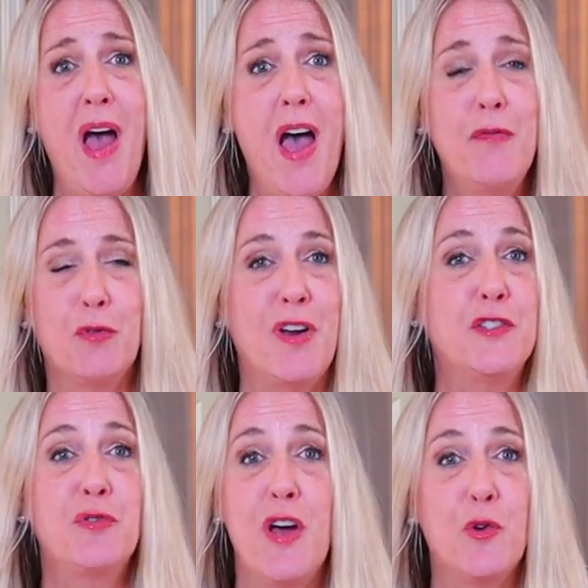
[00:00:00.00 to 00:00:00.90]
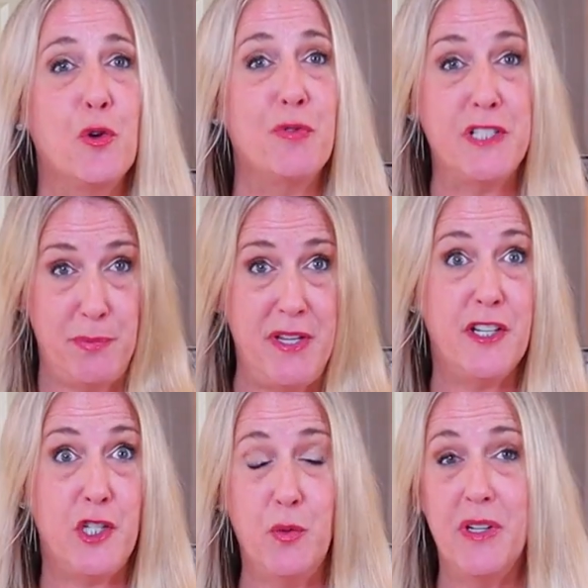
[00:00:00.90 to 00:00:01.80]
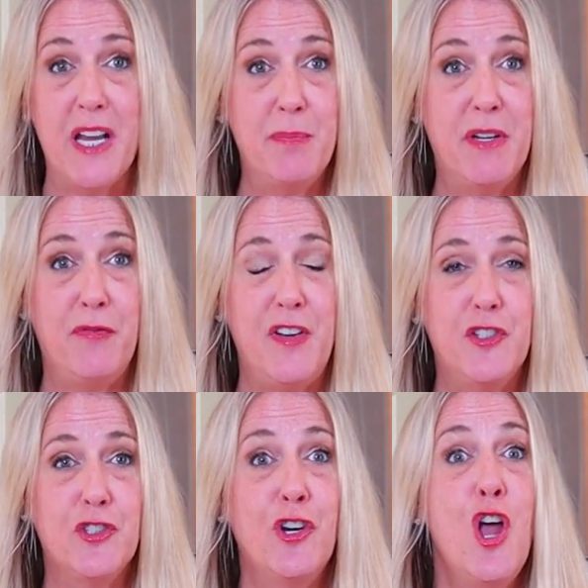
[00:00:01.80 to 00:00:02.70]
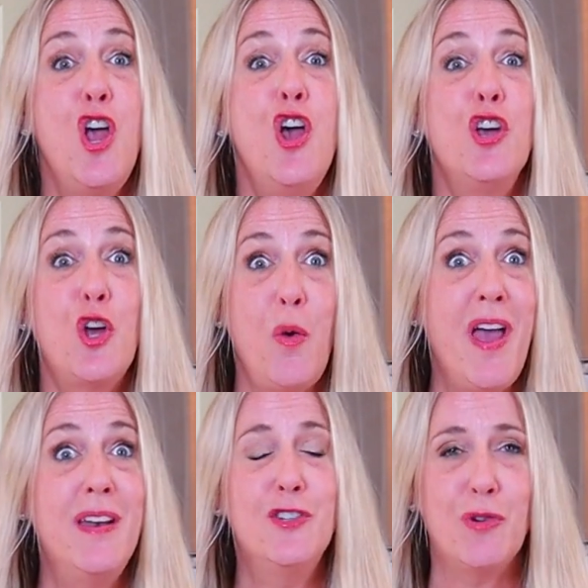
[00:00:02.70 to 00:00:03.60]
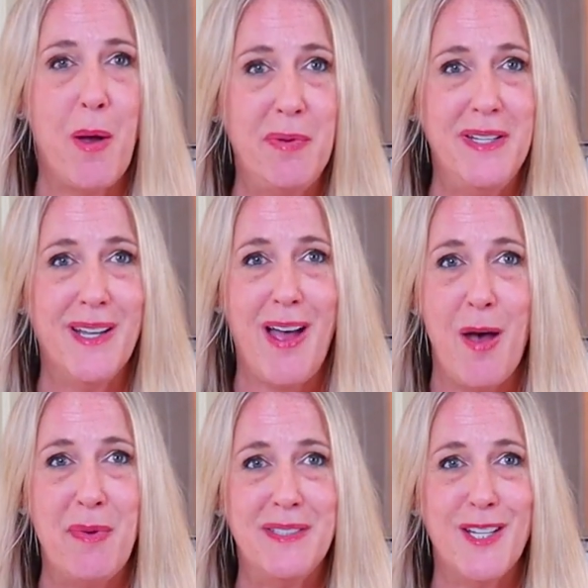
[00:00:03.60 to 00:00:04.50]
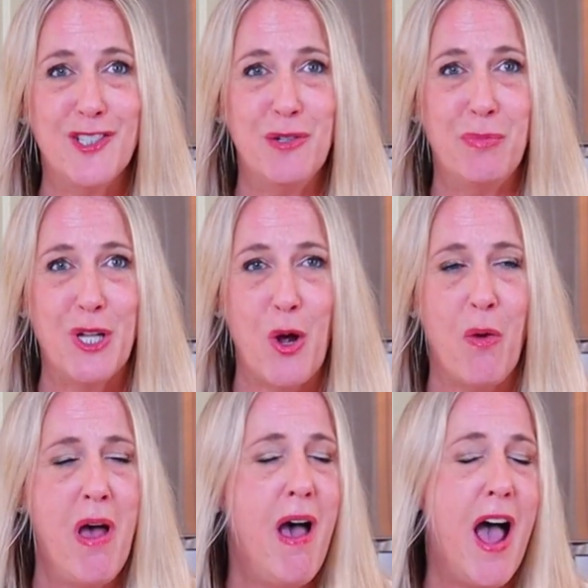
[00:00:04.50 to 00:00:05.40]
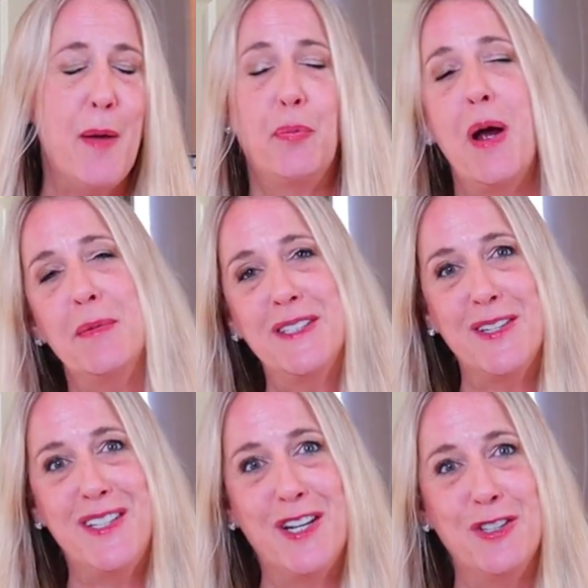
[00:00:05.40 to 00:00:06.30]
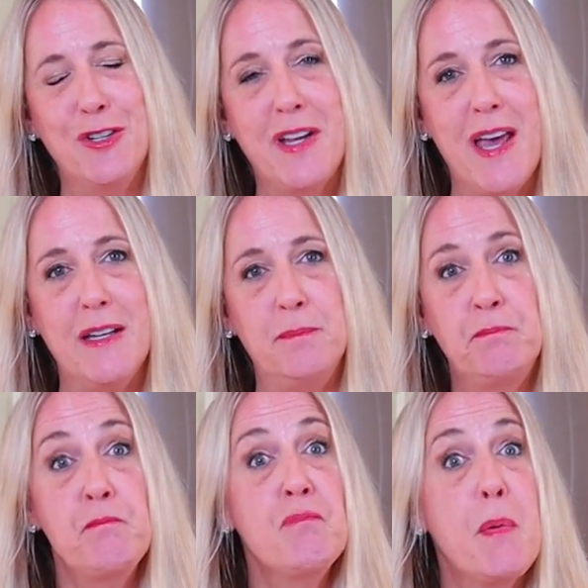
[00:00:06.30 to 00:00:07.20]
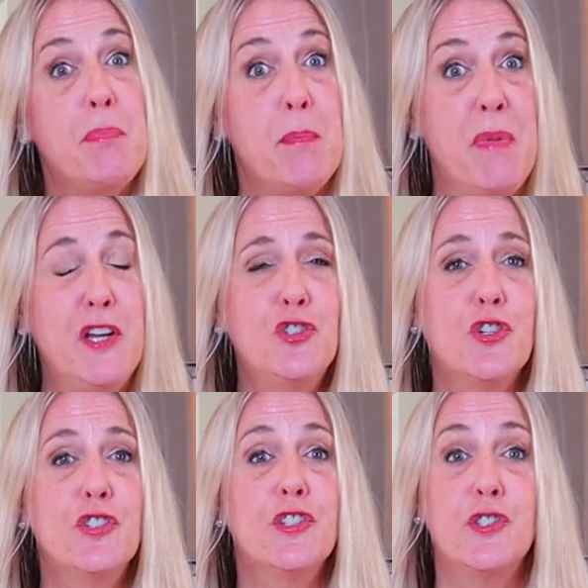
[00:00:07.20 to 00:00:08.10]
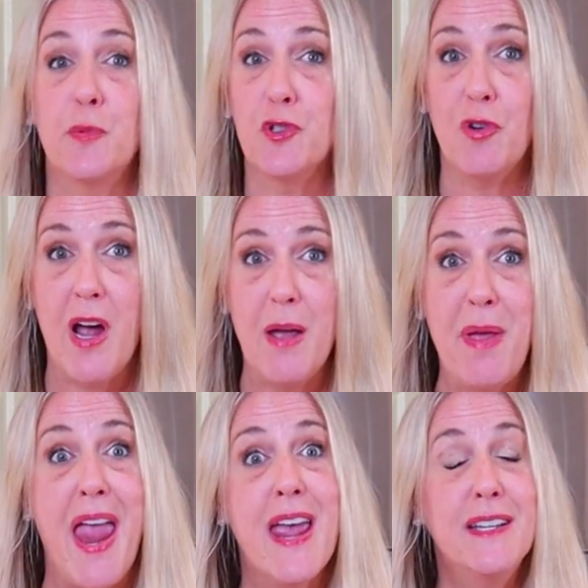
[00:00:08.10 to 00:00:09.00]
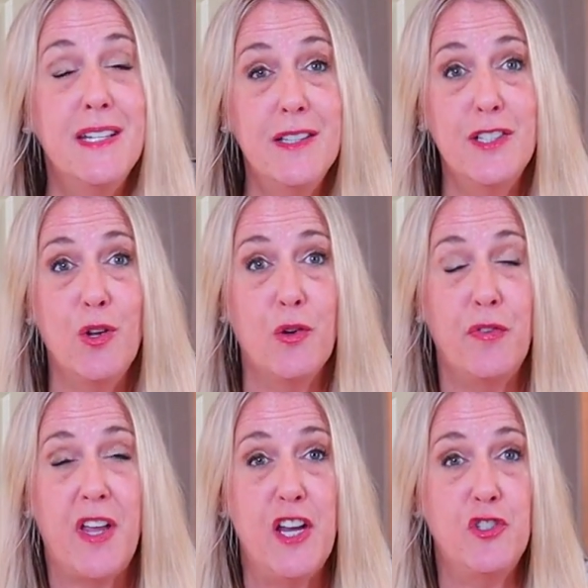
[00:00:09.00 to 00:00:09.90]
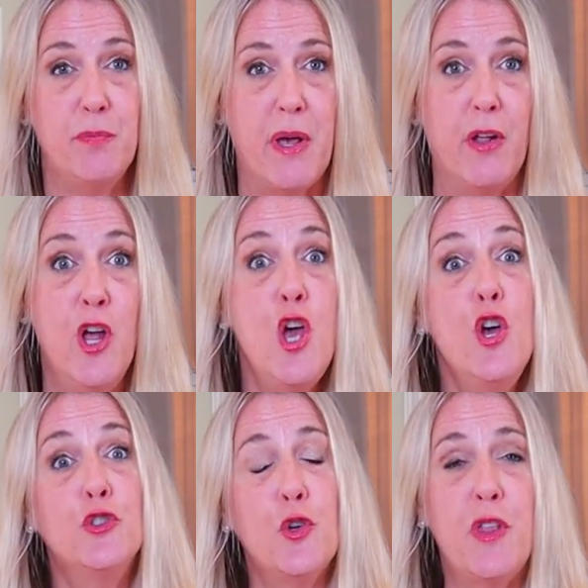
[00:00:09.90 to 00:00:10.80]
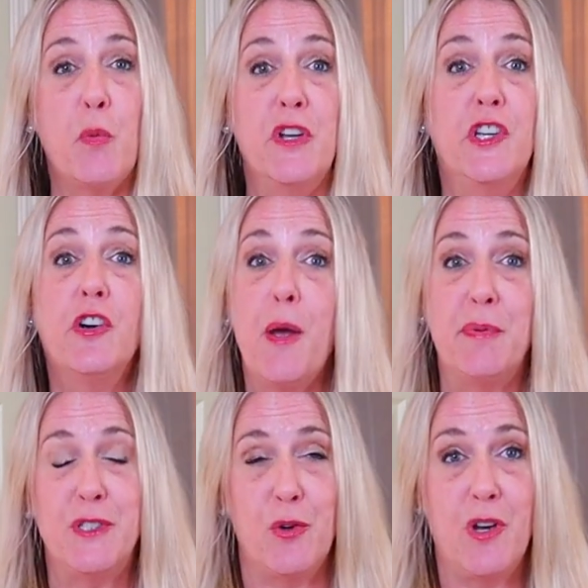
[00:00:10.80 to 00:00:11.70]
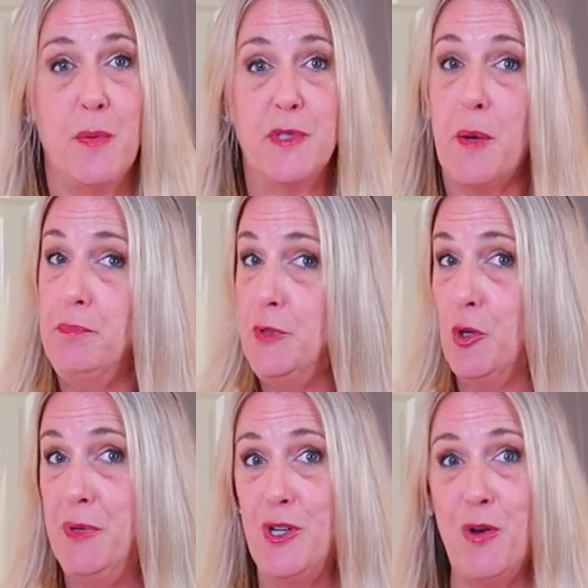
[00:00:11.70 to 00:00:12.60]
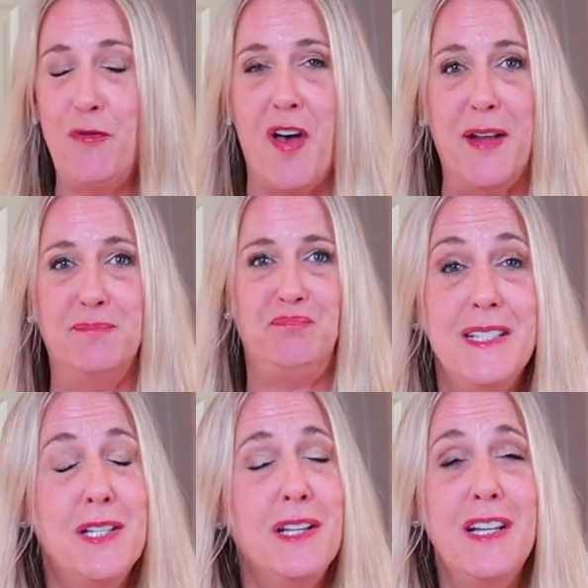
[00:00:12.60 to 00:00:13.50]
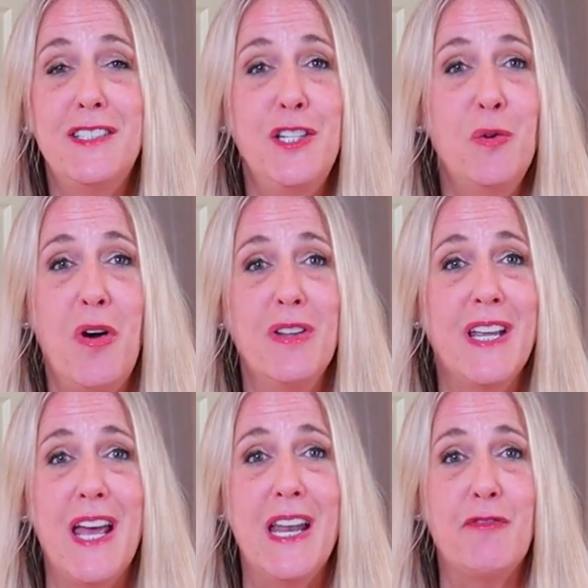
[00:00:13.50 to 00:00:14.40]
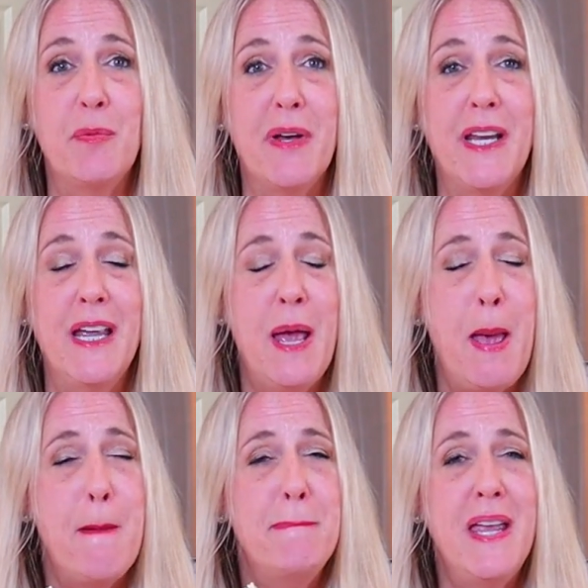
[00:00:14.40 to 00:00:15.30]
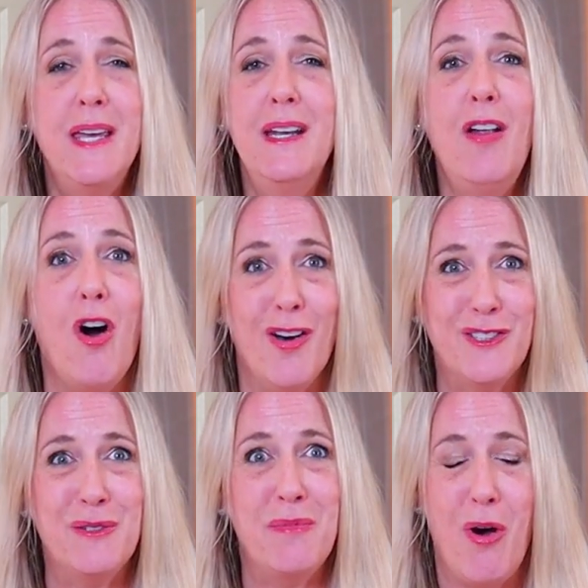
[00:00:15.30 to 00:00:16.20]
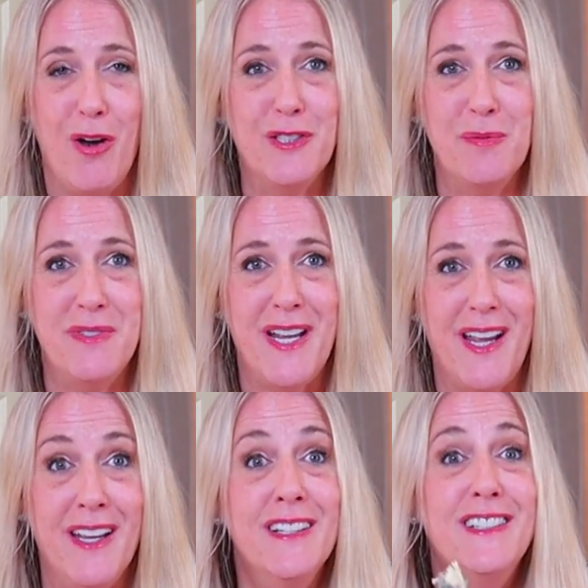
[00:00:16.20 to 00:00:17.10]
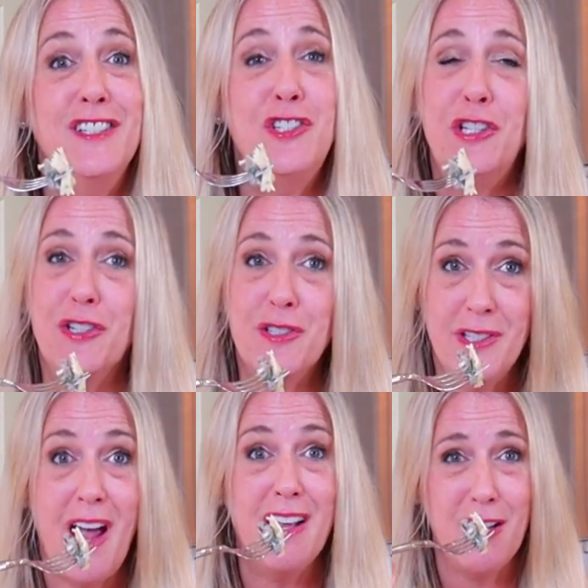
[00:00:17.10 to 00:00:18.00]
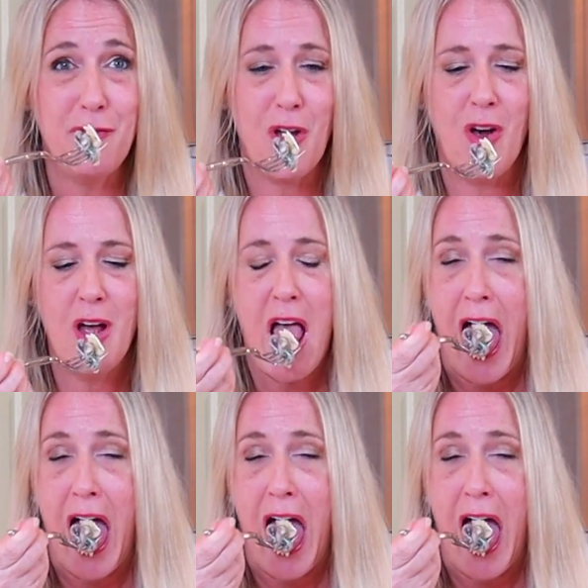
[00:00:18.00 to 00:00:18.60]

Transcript: have a restaurant or a recipe that you would like me to feature, go ahead and drop it in the comments section below. I promise I'll take a look at it. But make sure to subscribe and hit the notification bell so that when your episode comes up, you'll be notified. until I see you all again, everybody, make it an awesome, awesome day. Cheers. I love y'all.